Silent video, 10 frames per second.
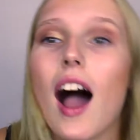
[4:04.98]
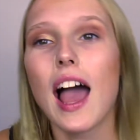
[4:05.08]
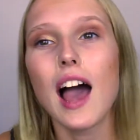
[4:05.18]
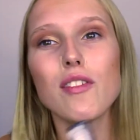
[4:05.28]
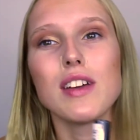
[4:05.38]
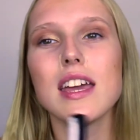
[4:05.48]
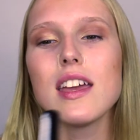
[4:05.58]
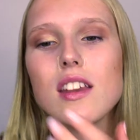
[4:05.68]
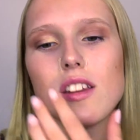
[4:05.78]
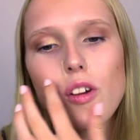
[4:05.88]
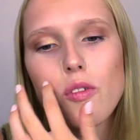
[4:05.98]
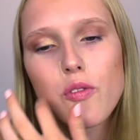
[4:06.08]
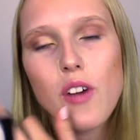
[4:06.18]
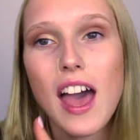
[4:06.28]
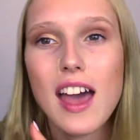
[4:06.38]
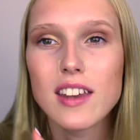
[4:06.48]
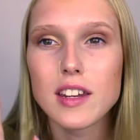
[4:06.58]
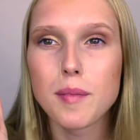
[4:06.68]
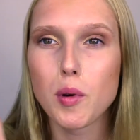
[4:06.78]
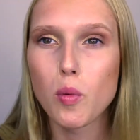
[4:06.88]
I have it in Fair
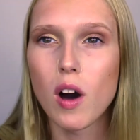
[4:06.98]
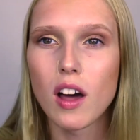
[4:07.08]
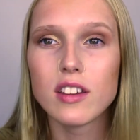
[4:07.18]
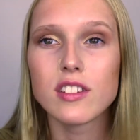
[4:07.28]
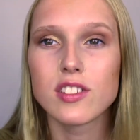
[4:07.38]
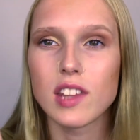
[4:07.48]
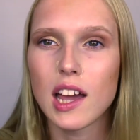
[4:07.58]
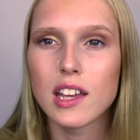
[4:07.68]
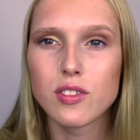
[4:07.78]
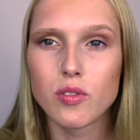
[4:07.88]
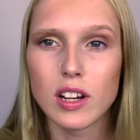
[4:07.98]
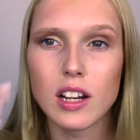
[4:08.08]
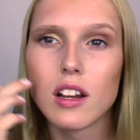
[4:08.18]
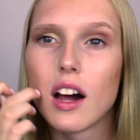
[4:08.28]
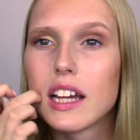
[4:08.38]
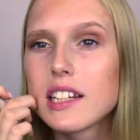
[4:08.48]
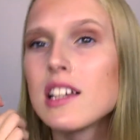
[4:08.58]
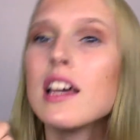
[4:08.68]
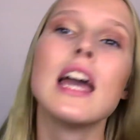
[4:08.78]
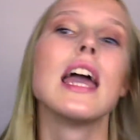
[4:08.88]
number 1, so that is really light.
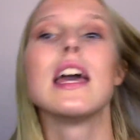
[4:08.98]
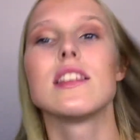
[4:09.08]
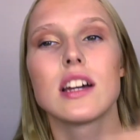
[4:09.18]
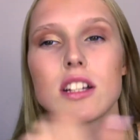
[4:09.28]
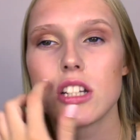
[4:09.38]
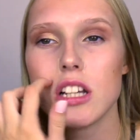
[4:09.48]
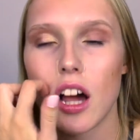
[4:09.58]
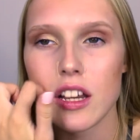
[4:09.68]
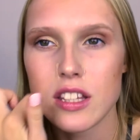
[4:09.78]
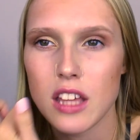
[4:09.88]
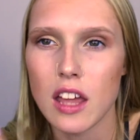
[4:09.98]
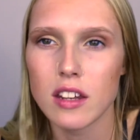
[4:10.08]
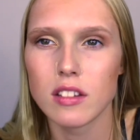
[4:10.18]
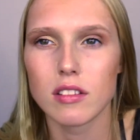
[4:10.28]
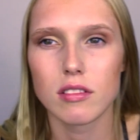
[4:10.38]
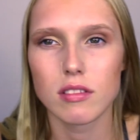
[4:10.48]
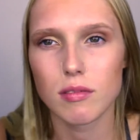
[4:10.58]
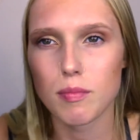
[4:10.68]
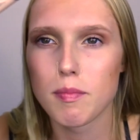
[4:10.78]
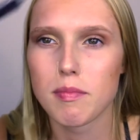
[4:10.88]
It's actually lighter than
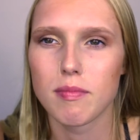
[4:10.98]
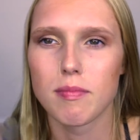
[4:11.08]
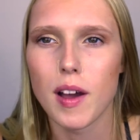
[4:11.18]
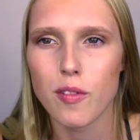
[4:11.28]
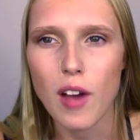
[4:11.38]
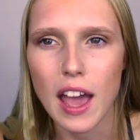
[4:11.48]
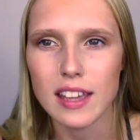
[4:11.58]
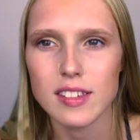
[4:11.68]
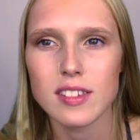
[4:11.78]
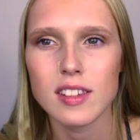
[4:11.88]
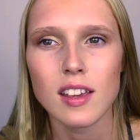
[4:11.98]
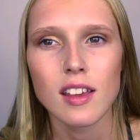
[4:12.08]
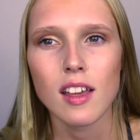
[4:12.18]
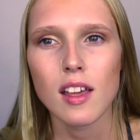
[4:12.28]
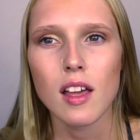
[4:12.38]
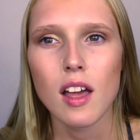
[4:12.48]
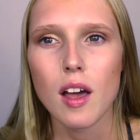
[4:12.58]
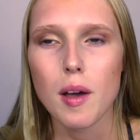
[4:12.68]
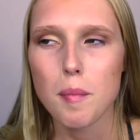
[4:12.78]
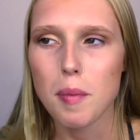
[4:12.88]
my face,
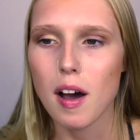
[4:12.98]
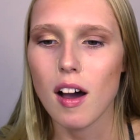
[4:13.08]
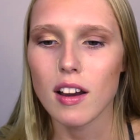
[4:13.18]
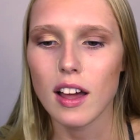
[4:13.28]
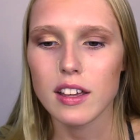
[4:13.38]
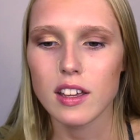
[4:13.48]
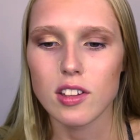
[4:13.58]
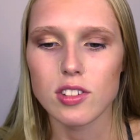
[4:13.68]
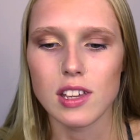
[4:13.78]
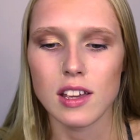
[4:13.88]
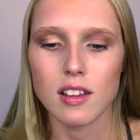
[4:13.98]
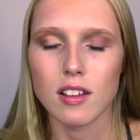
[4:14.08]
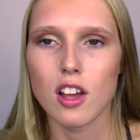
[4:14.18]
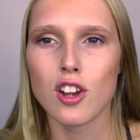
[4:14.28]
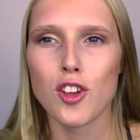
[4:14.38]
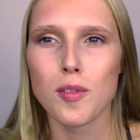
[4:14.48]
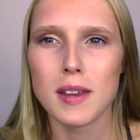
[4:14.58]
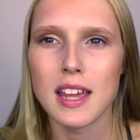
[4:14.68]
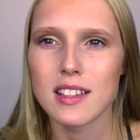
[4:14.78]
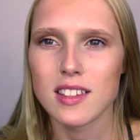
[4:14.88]
but I like it because it
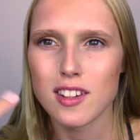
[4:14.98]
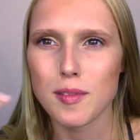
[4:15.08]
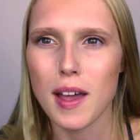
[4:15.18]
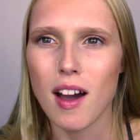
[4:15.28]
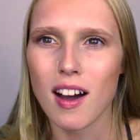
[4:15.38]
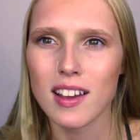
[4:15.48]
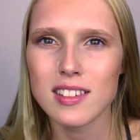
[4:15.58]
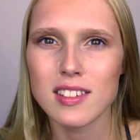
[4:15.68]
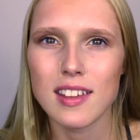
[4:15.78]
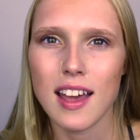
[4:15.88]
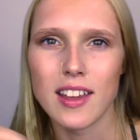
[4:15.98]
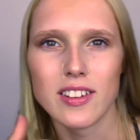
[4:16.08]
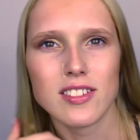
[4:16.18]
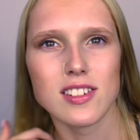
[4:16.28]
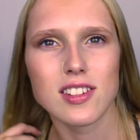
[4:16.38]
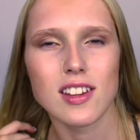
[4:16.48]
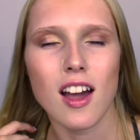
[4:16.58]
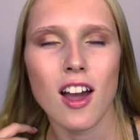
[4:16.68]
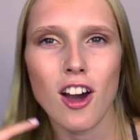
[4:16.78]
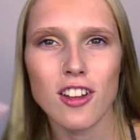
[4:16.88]
illuminates under my eyes, and
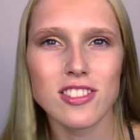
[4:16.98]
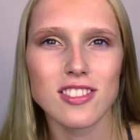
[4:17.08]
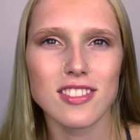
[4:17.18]
I've